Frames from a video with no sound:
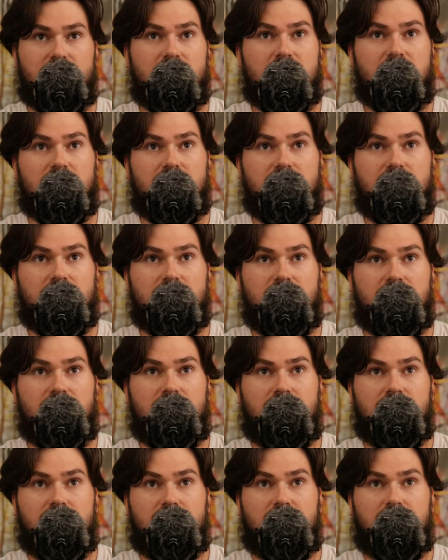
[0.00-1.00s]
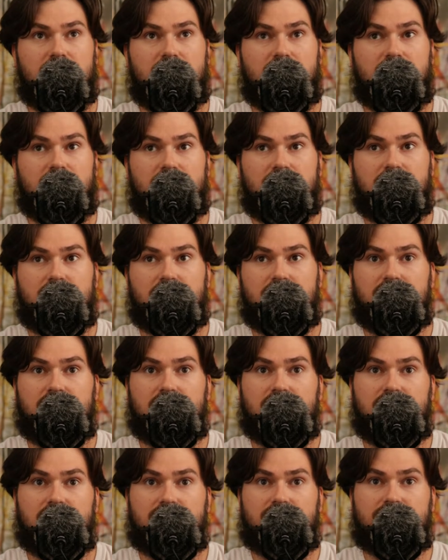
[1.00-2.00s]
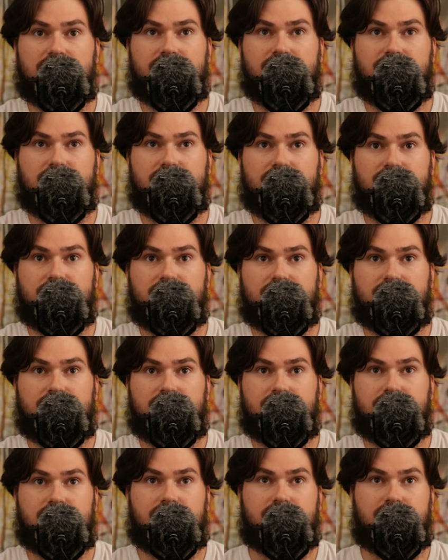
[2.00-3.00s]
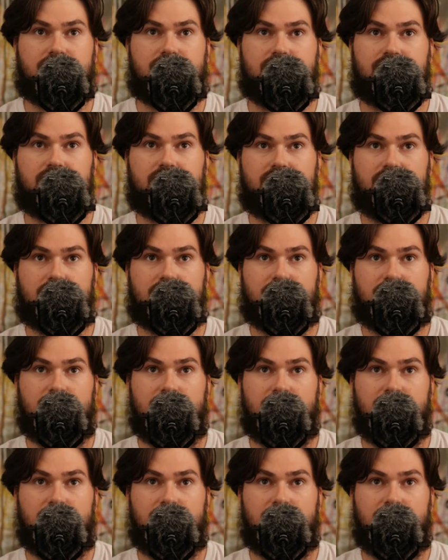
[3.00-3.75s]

(no one is talking)